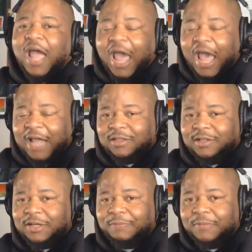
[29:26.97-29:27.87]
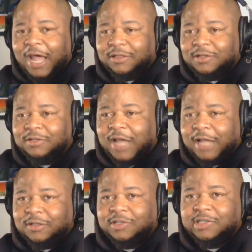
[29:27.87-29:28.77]
at the
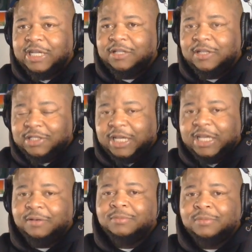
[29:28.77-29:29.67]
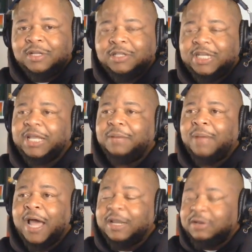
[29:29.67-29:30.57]
seat, the ticket
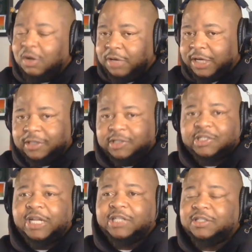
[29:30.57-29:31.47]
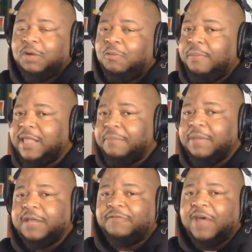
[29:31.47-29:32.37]
buying, and go look at the seats. There won't be that
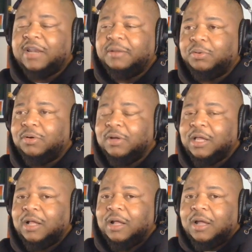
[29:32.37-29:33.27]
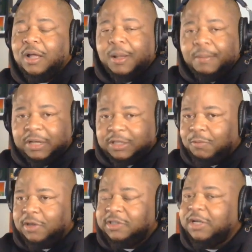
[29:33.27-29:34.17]
many available, but the
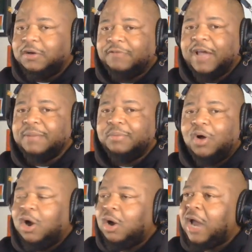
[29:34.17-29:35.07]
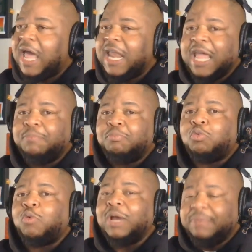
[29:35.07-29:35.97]
ones that are available are at a
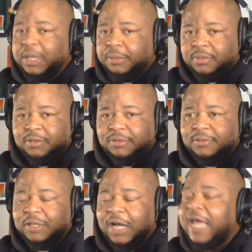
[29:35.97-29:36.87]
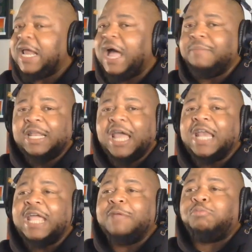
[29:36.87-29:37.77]
premium. At
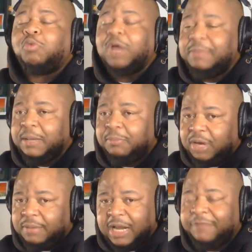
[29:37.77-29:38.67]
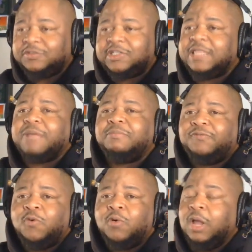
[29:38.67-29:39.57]
a premium. I've said that
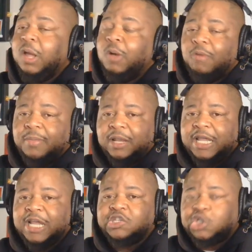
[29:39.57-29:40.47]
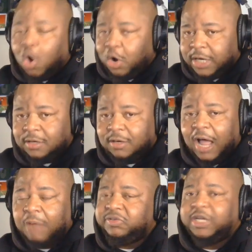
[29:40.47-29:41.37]
before. When the league started, I
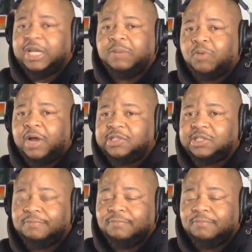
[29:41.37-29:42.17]
was looking at prices,